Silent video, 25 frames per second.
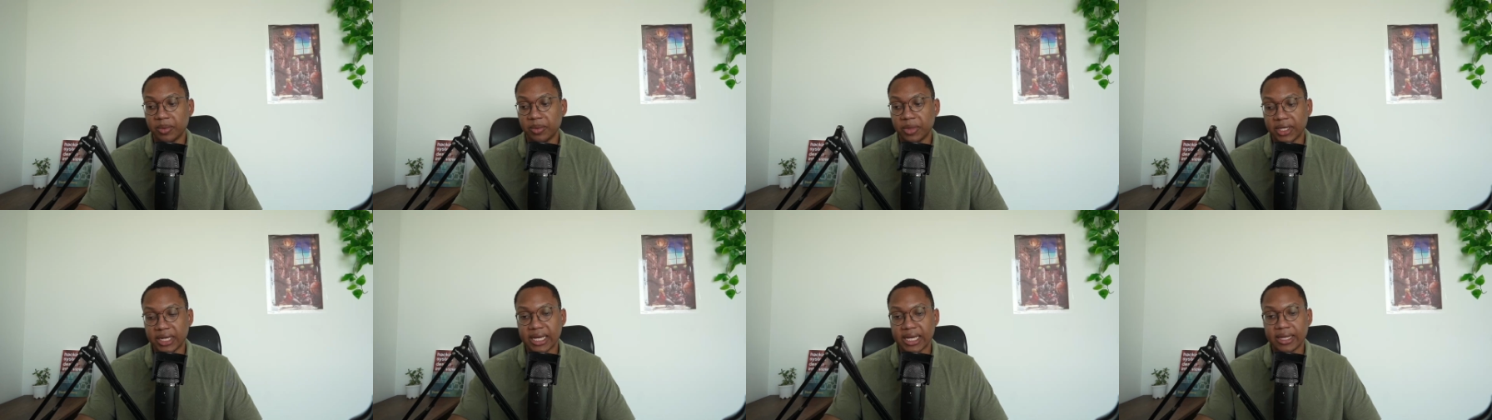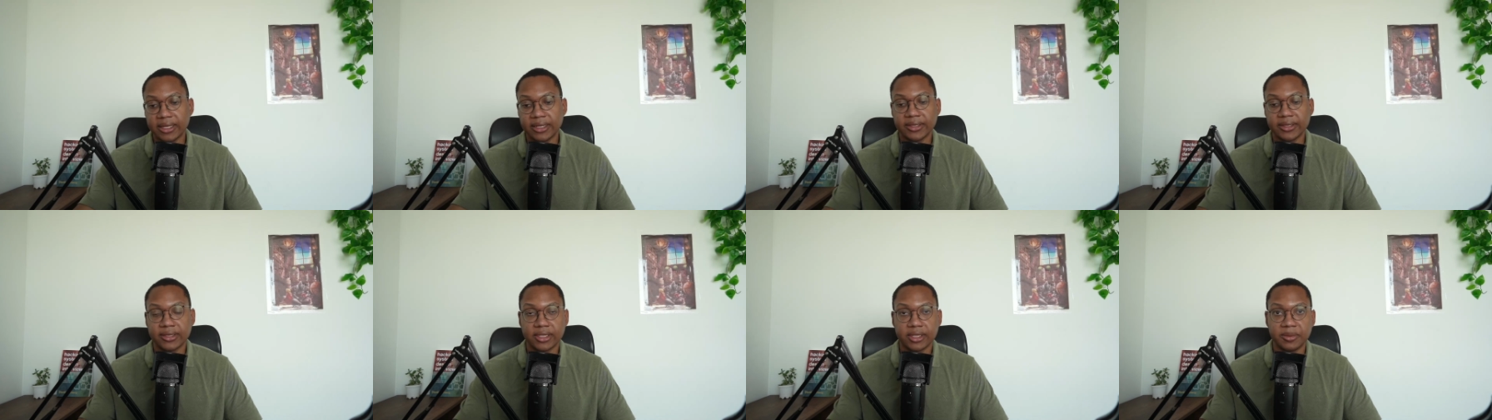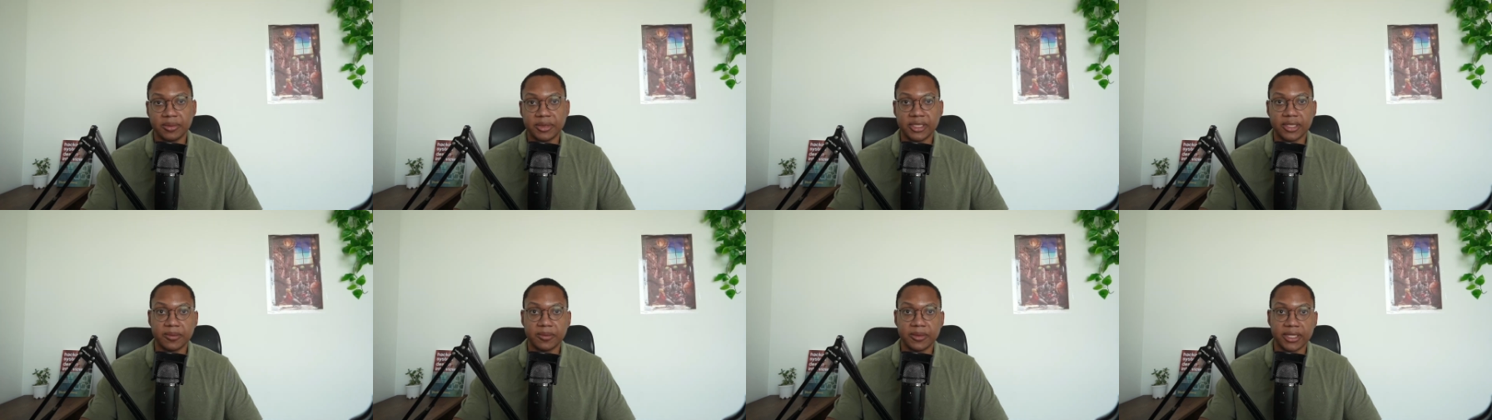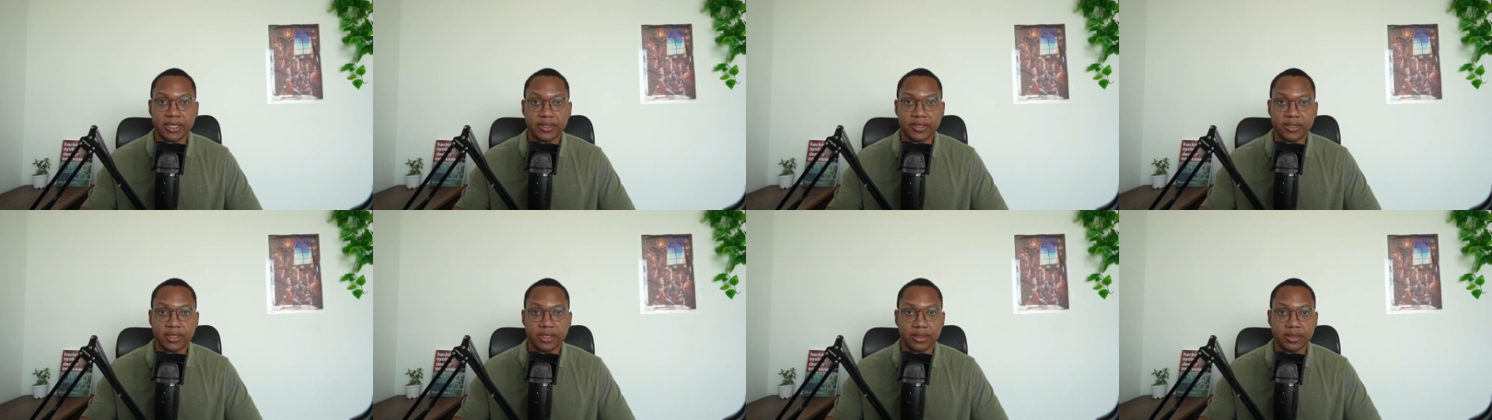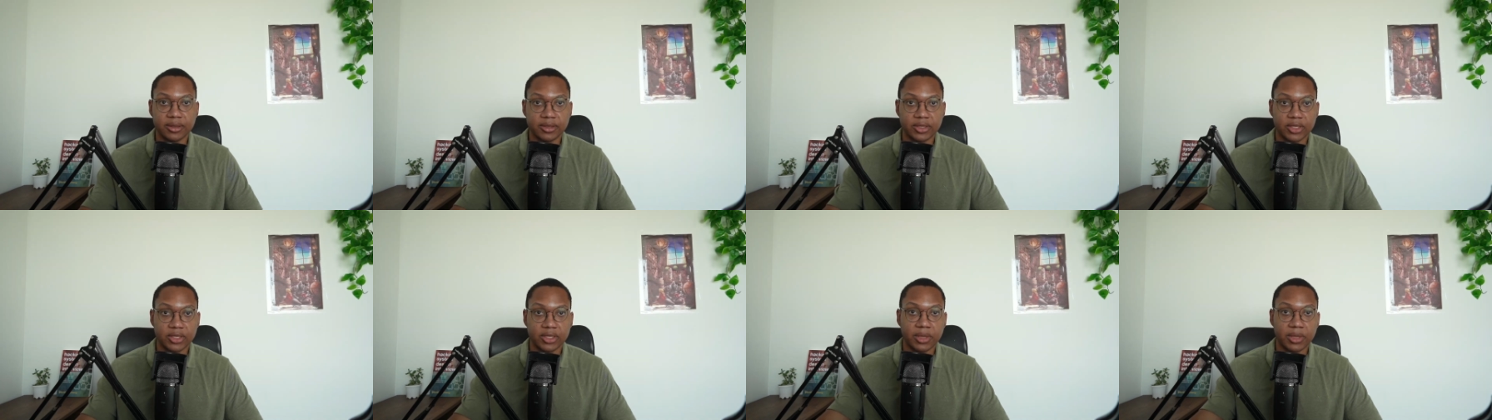But I think it's going to be something that's going
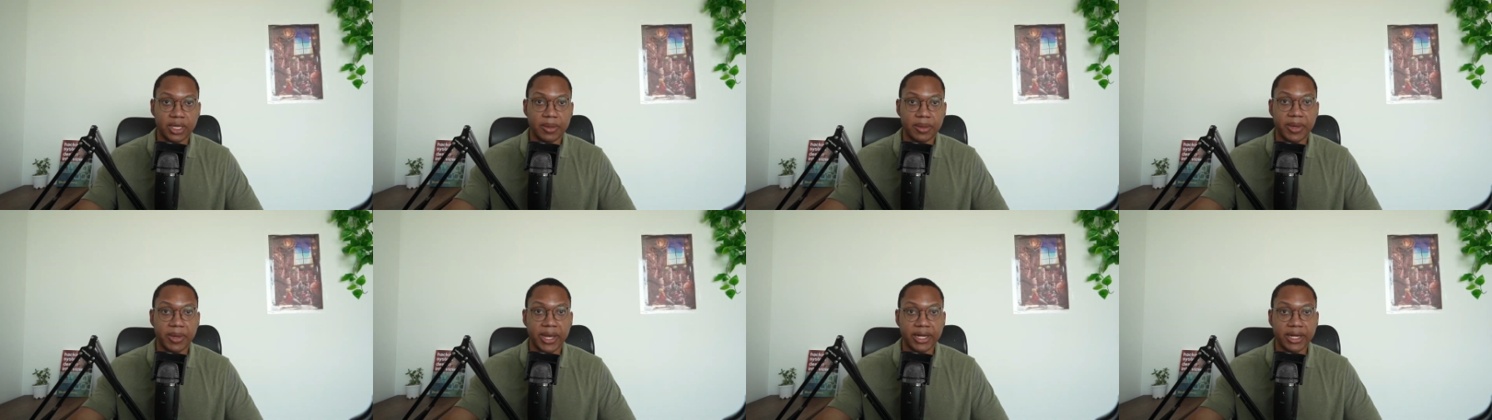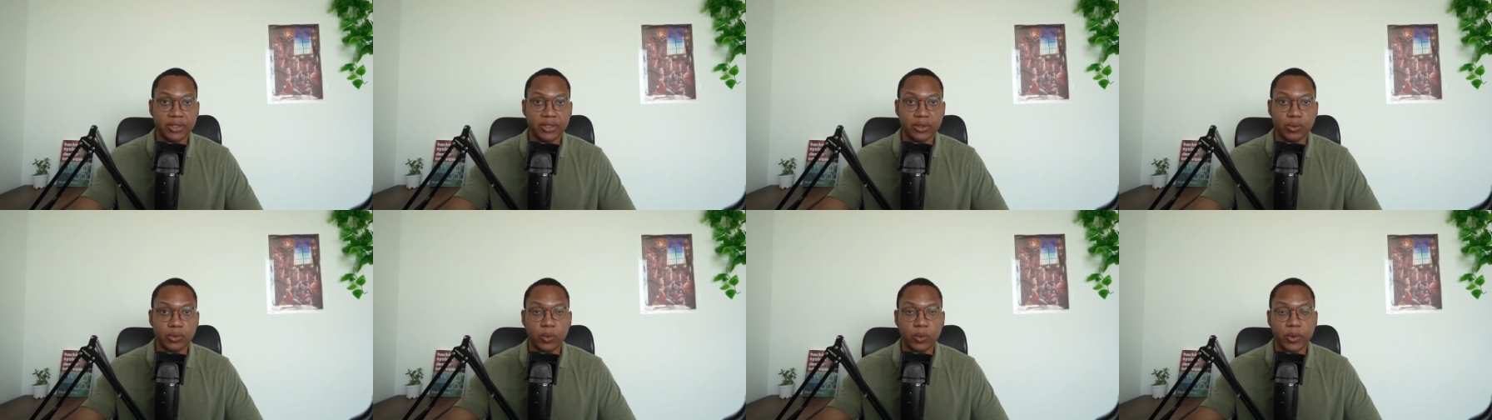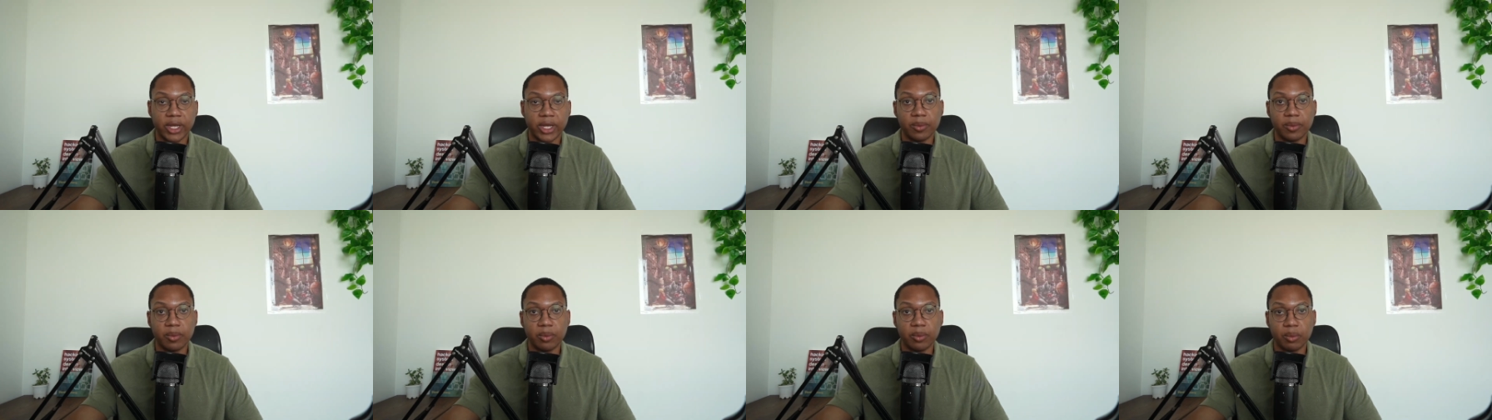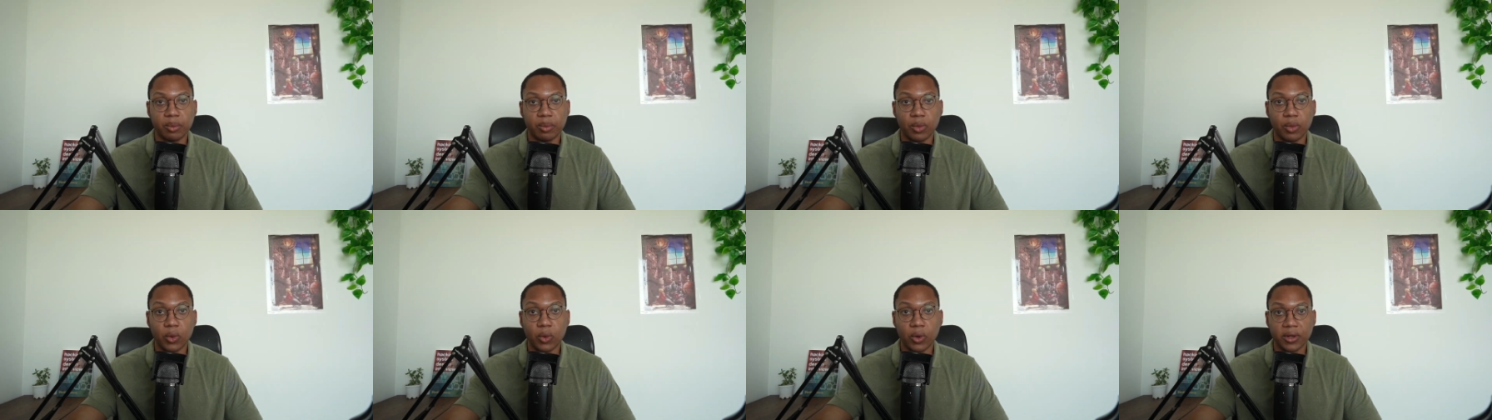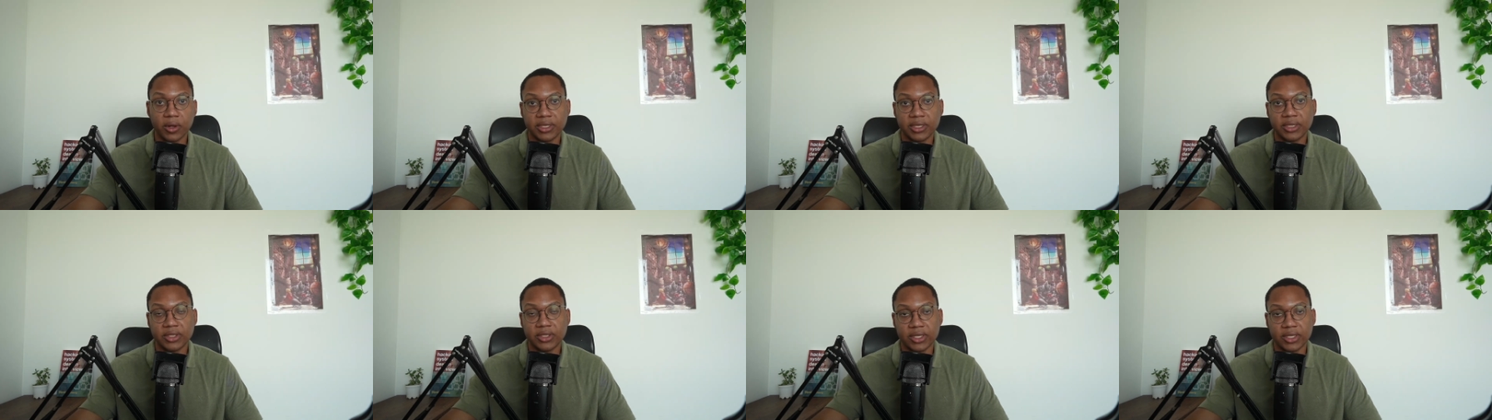to just impact you way
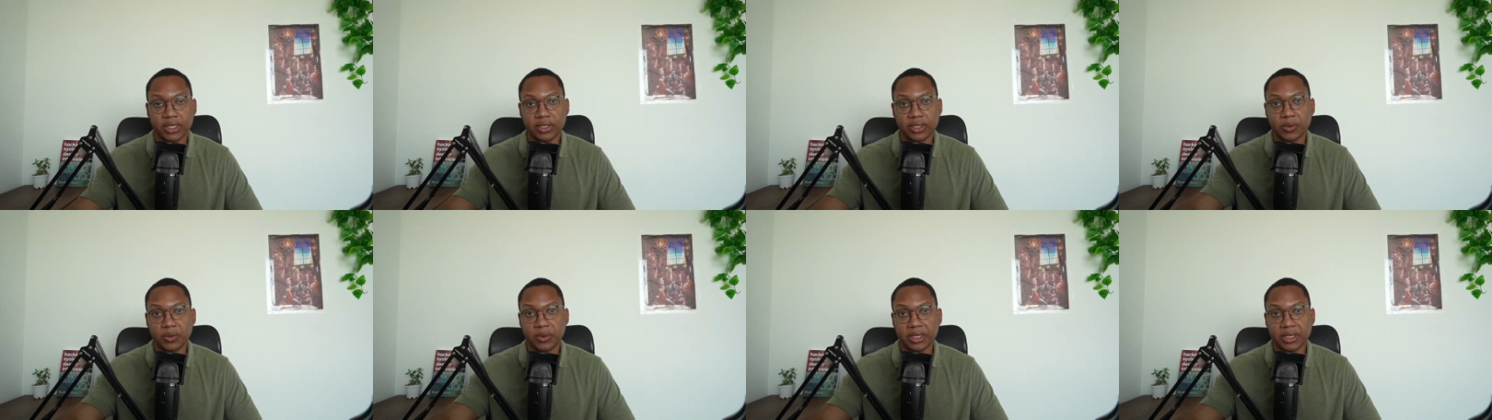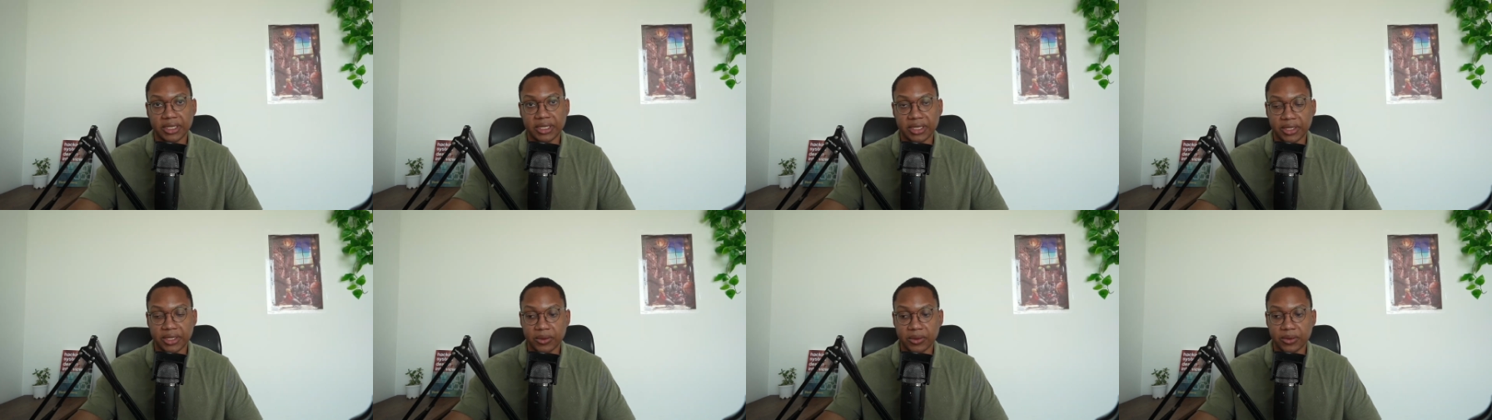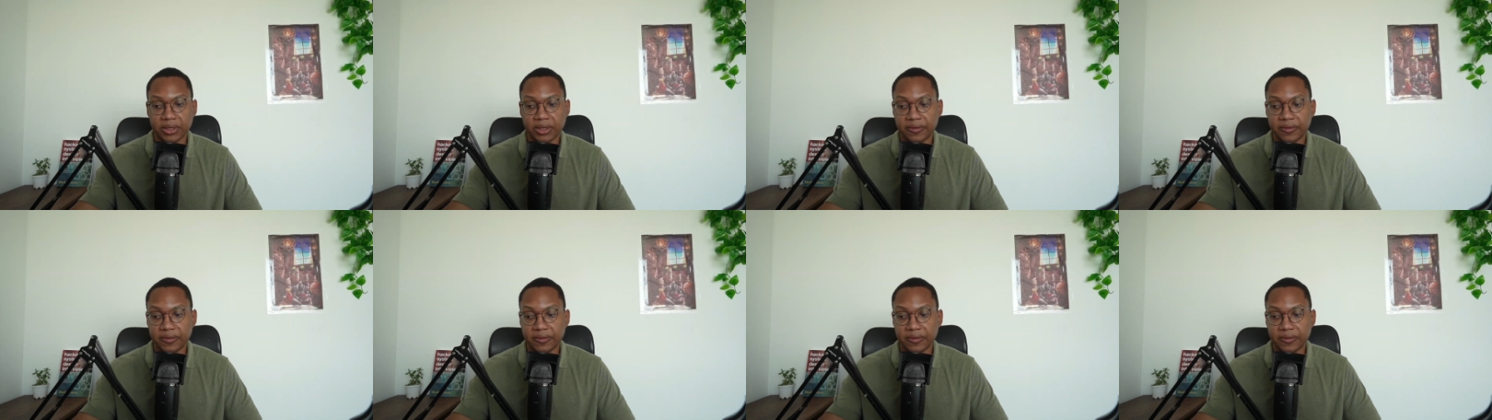more than just like doing Leetcode.